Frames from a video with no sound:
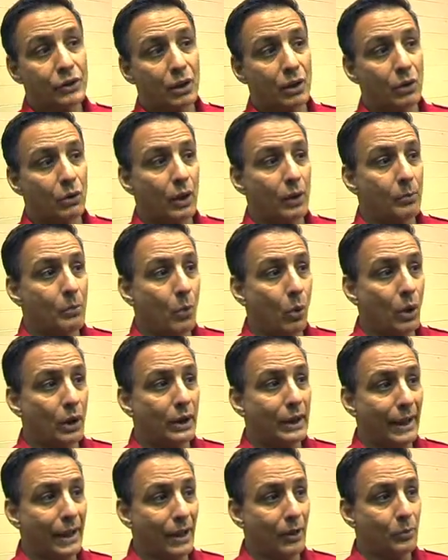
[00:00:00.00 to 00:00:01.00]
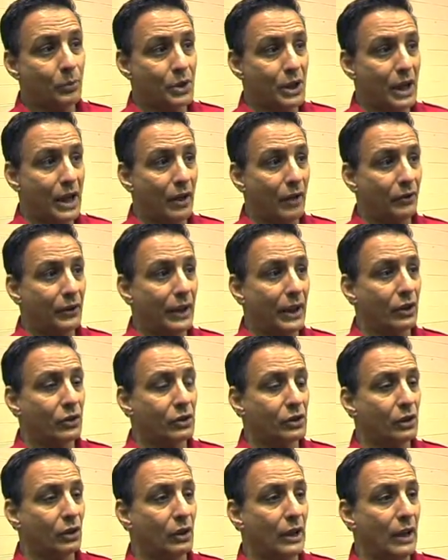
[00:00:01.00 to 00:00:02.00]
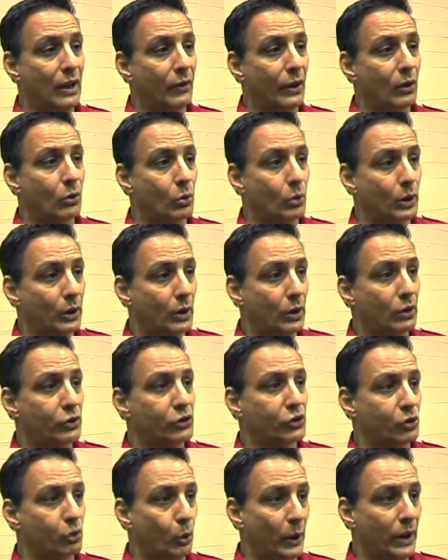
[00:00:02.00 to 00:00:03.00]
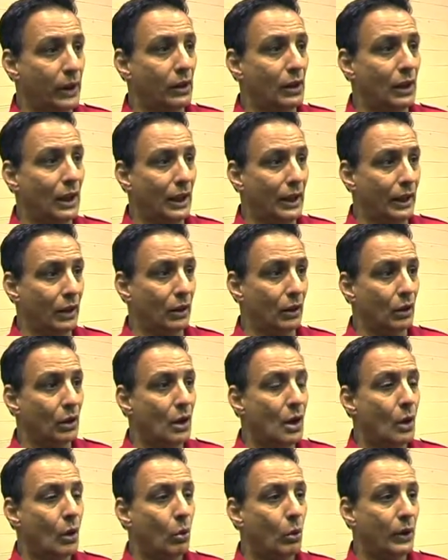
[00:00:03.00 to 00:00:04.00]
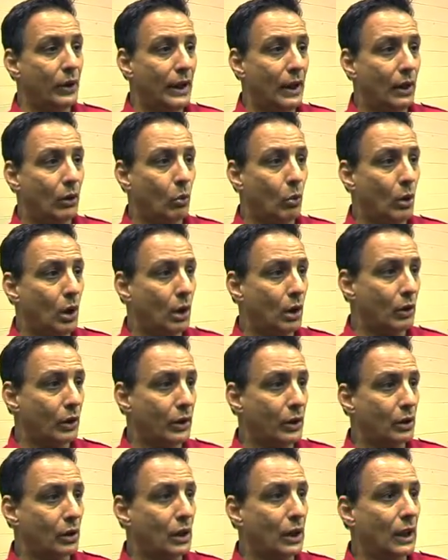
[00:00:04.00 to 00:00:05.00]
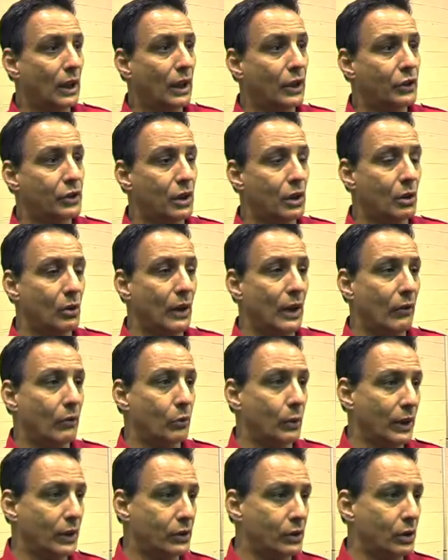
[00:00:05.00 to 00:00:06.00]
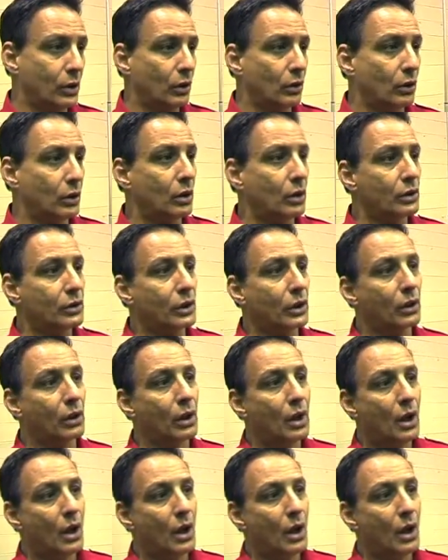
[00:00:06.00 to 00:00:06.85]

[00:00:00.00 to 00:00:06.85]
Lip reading: you to run more camshaft and still have a real sweet idle without watering your eyes. You don't have rich cylinders and